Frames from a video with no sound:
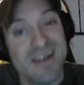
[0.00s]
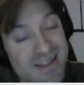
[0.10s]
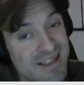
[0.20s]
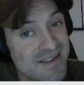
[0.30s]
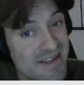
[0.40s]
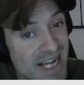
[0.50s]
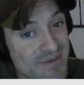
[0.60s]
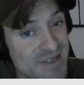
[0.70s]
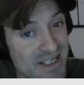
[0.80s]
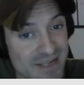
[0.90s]
This
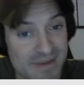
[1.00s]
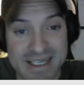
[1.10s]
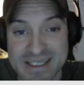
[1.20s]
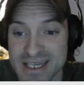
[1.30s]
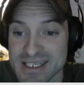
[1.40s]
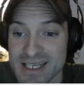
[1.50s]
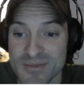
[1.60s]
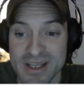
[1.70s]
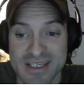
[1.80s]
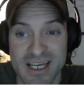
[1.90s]
detachment's got some nice things. I'm
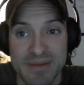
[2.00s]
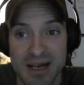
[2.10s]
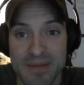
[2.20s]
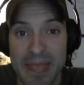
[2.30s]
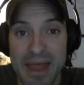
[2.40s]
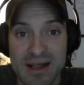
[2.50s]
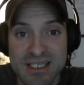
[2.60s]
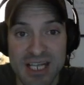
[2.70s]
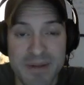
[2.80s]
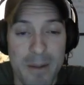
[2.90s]
really excited about it. Let's
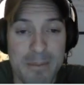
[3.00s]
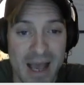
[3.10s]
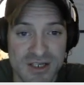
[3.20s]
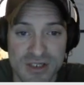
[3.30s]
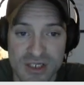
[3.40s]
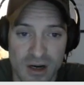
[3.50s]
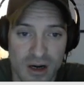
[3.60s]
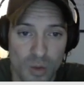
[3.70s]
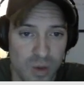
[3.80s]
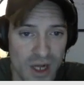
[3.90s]
talk about Masters
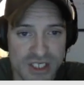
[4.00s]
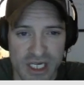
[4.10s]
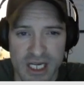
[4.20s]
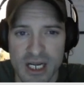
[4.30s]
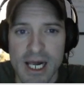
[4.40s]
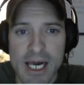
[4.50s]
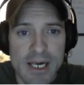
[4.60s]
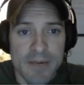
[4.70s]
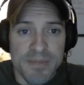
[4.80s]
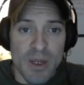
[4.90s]
Are Watching.
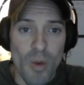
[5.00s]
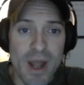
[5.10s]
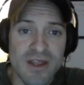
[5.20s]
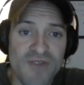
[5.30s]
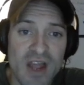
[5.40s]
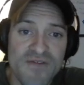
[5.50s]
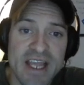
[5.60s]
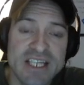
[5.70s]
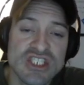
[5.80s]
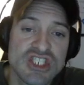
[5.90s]
When the fight
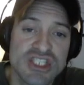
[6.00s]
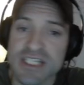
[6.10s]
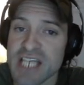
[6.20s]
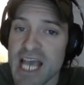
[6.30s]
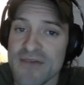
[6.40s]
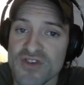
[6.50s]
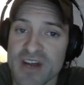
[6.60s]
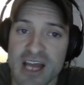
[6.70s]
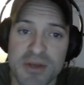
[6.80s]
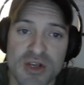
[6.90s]
phase just after an
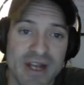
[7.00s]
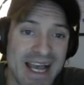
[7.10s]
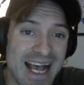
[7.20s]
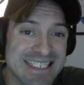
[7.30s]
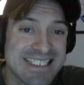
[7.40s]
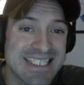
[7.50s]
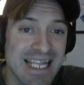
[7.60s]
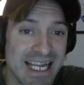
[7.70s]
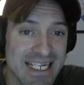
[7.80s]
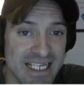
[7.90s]
enemy unit has
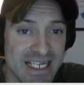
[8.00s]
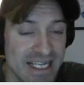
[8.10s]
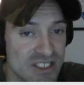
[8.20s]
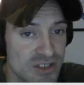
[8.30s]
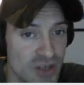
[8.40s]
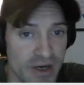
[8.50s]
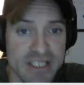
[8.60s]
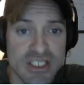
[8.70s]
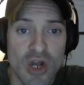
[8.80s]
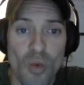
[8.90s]
selected its
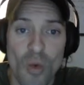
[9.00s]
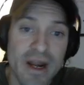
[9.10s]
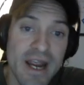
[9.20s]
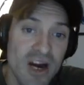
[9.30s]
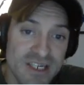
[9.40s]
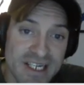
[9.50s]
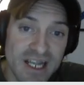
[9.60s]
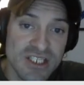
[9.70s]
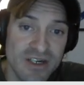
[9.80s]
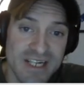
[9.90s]
targets. 1 Heretic
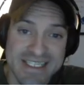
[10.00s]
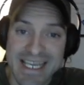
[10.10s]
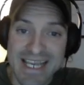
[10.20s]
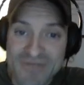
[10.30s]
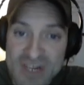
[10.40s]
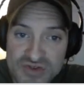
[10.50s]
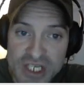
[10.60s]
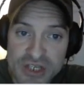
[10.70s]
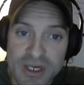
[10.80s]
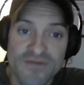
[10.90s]
Astartes infantry
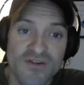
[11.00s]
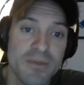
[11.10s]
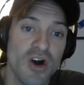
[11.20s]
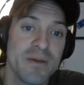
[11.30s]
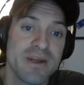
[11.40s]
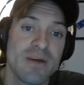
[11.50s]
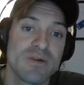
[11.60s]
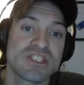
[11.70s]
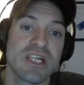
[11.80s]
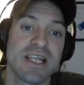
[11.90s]
unit from your army that
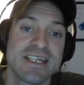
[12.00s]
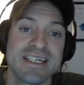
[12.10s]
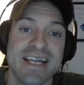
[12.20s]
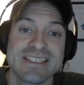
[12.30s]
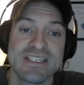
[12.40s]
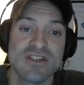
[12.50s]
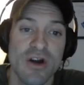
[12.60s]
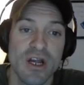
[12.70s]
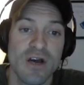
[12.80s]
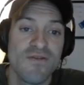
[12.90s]
was selected as the
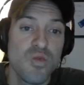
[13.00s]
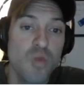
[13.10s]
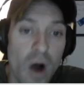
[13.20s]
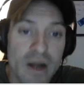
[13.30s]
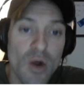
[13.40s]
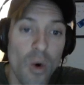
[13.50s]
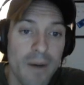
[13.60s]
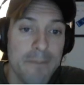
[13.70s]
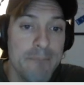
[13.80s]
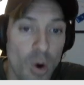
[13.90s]
target of 1 or
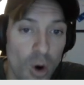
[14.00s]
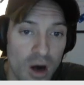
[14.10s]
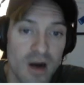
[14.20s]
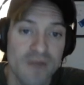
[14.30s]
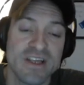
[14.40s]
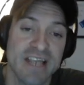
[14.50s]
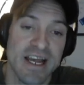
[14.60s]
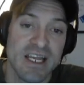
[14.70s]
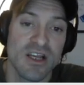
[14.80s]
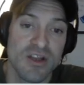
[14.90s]
more of the
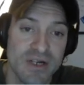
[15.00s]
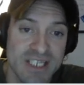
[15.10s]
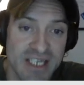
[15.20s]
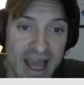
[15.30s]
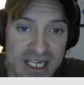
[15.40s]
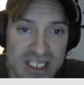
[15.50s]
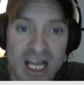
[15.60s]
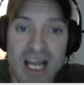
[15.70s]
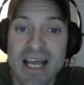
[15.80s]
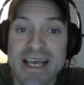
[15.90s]
attacking unit's attacks.
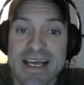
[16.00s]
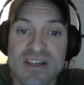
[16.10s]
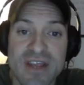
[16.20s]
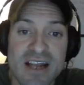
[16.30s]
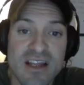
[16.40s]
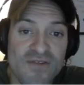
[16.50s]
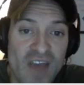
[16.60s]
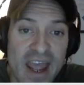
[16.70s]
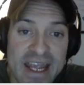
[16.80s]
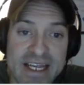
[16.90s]
Until the end of the
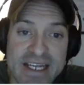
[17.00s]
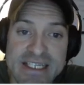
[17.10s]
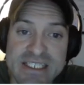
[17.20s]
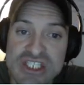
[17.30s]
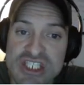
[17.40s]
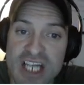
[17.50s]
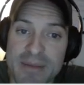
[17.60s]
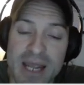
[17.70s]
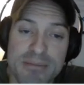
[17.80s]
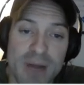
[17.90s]
phase, each time
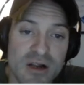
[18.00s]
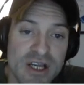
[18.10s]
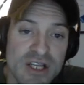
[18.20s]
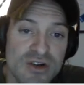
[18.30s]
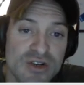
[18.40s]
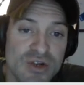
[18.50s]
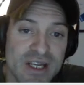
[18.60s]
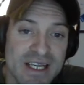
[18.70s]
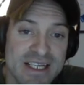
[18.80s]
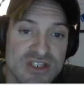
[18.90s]
a model in your
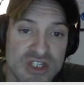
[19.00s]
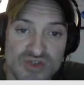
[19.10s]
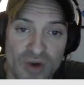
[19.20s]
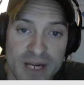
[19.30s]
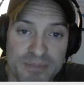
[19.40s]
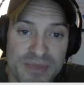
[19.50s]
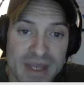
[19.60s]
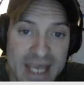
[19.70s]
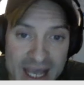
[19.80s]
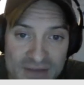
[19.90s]
unit is destroyed,
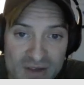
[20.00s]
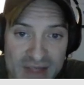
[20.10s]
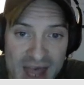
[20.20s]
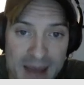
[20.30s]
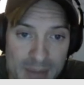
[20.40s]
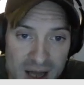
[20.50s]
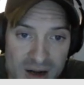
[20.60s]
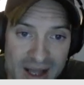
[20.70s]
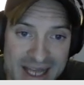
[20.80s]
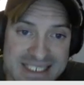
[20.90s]
if that
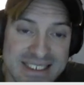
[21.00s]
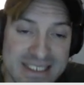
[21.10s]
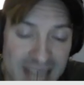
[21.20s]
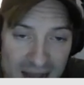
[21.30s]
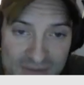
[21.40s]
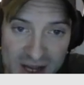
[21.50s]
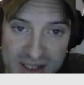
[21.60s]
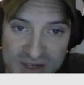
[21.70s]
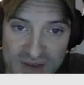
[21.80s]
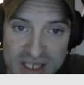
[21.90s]
model has not fought
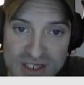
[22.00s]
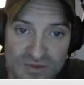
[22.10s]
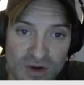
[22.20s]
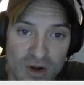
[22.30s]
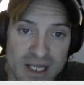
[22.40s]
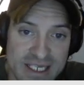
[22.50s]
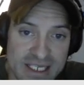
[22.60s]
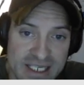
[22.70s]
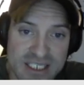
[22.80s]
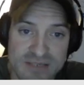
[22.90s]
this phase, roll a
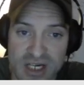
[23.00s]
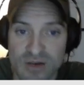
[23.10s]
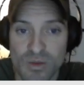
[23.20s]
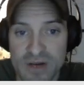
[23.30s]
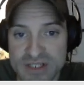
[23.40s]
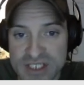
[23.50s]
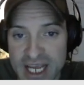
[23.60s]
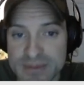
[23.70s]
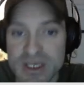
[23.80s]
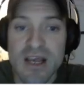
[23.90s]
d6, subtracting 1 if it's
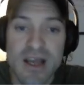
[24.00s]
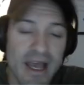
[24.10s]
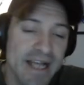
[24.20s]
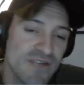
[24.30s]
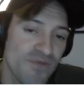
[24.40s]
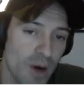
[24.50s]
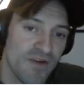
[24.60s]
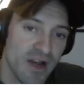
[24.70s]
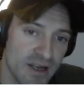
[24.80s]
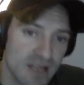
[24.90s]
damned, and it's a 4-up
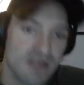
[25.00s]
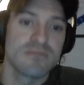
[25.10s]
fight and death.